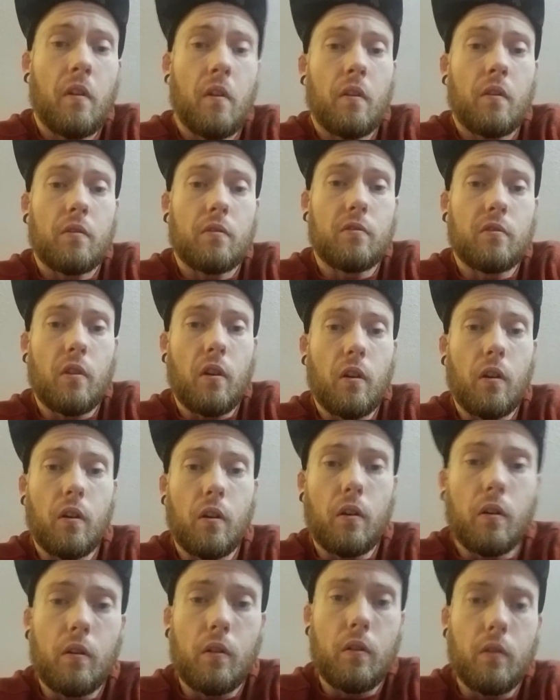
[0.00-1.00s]

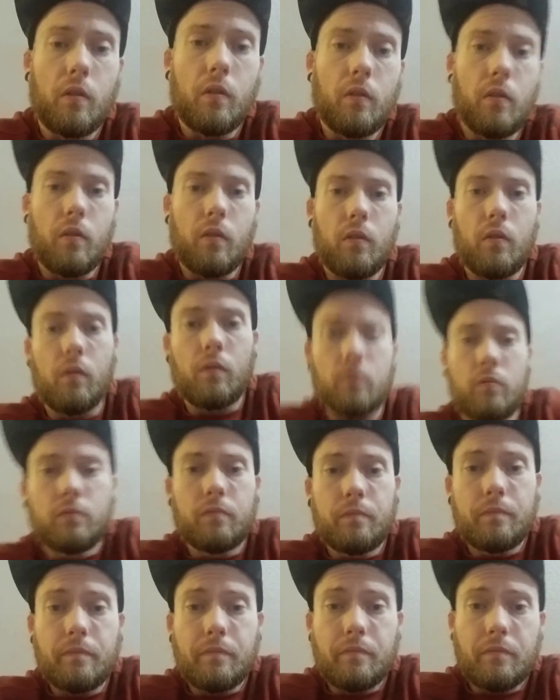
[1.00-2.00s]
So,
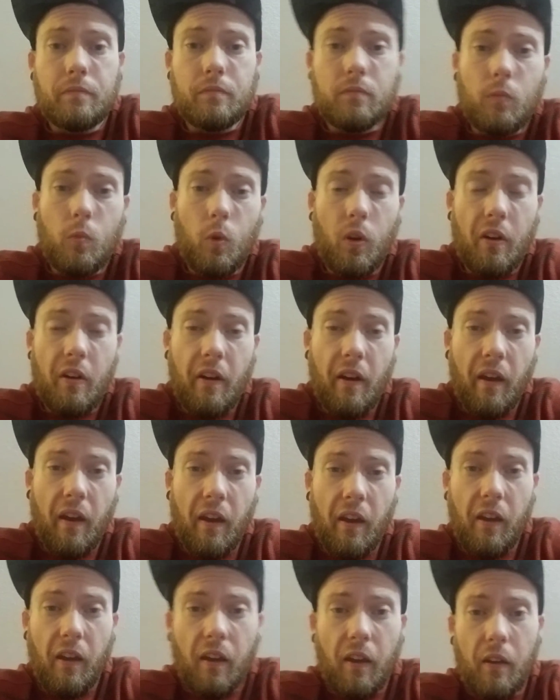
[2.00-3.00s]
one
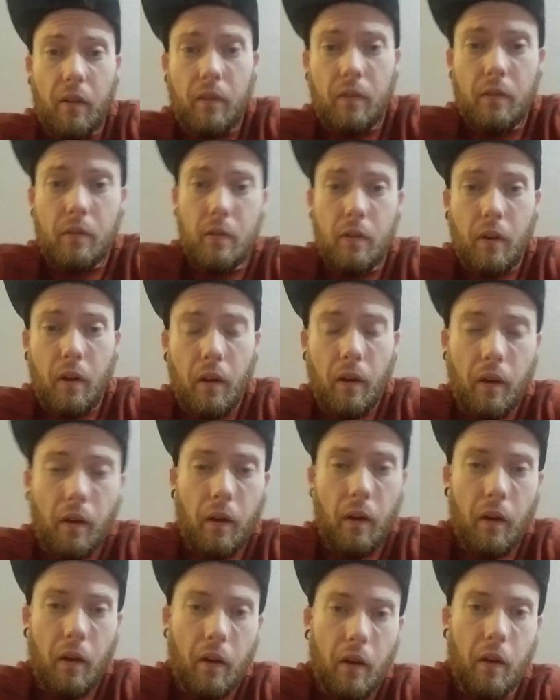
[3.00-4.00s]
night,
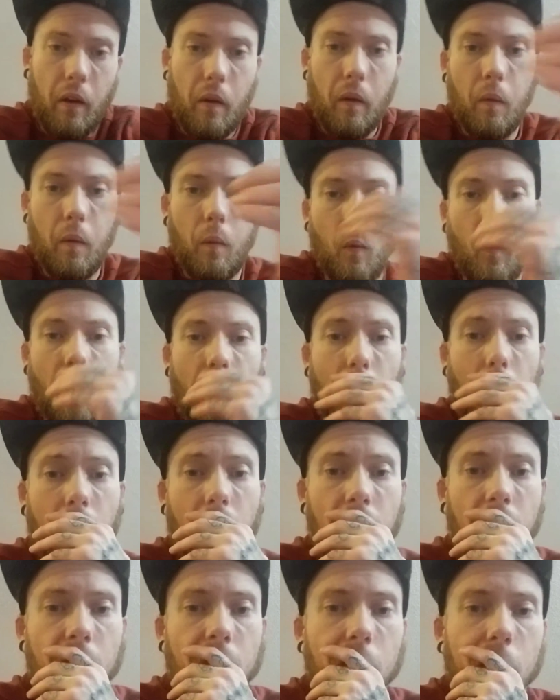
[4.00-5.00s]

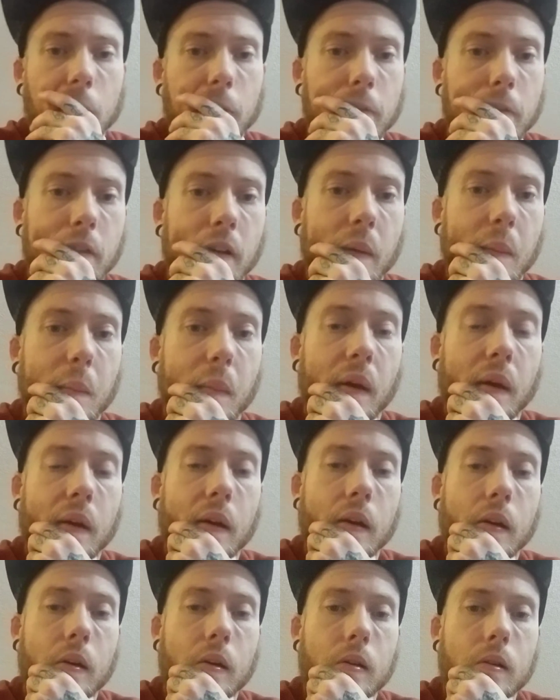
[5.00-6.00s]
while living on my
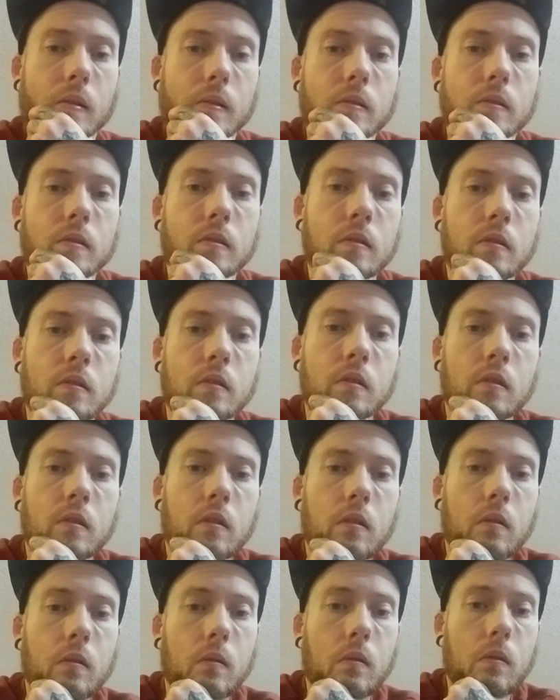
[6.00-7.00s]
own,
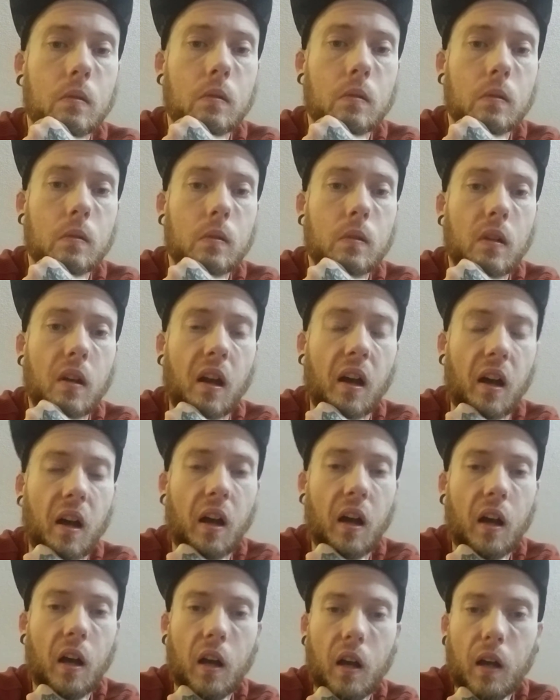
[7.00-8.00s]

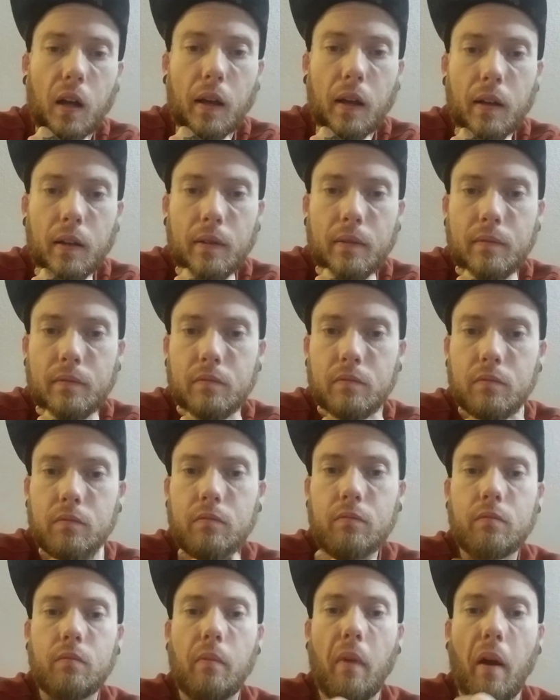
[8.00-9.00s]

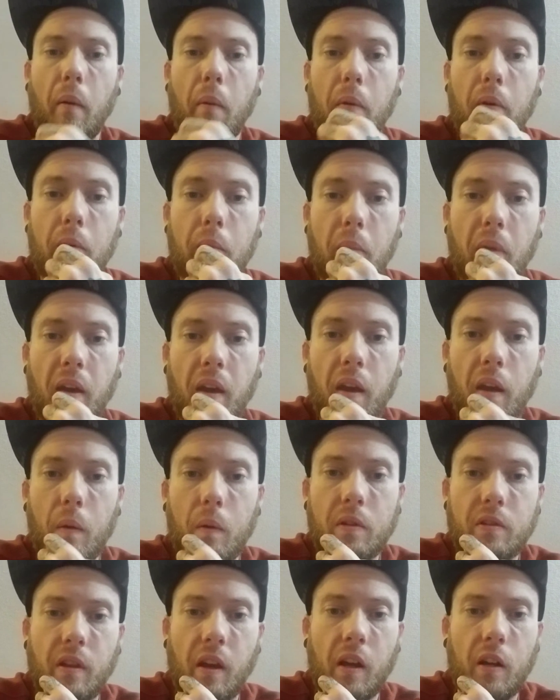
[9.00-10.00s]
my roommate
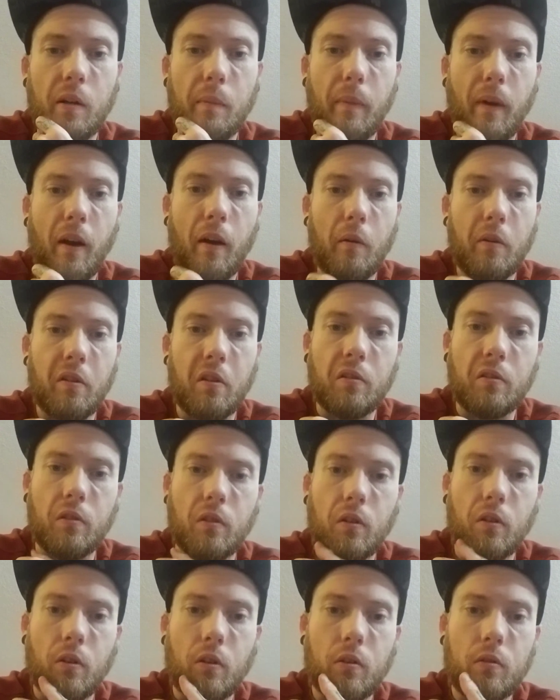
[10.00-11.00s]
was out and about with his
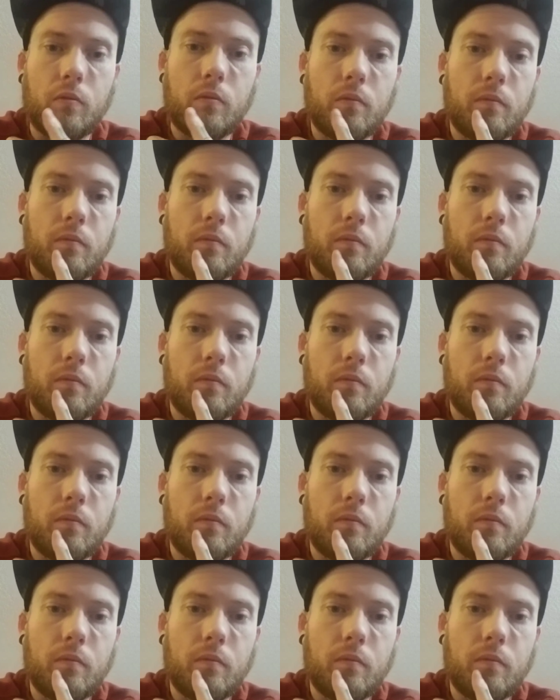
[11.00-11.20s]
girl.